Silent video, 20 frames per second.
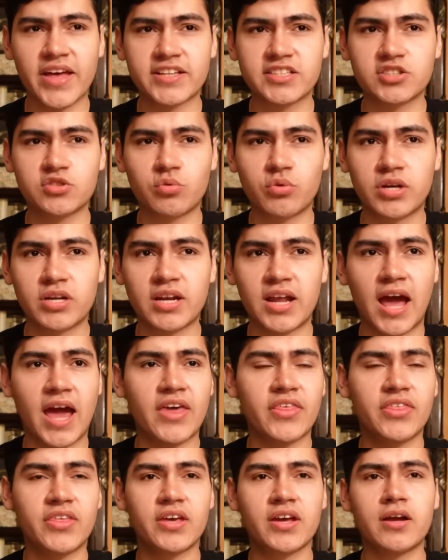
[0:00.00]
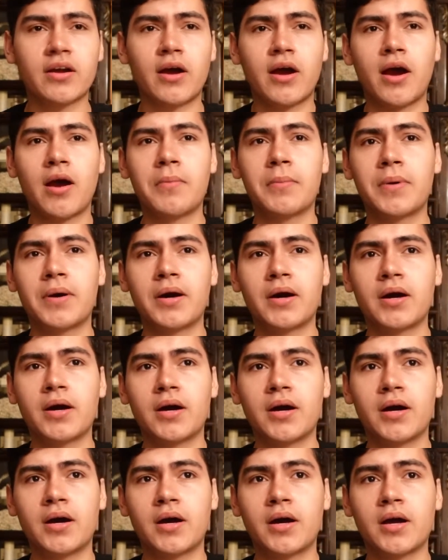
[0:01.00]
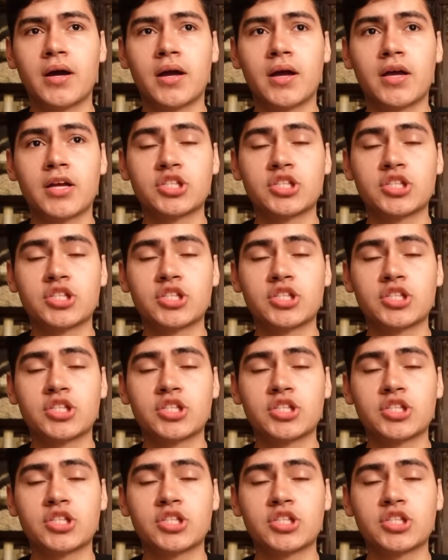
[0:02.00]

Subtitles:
That's when I think I'm gonna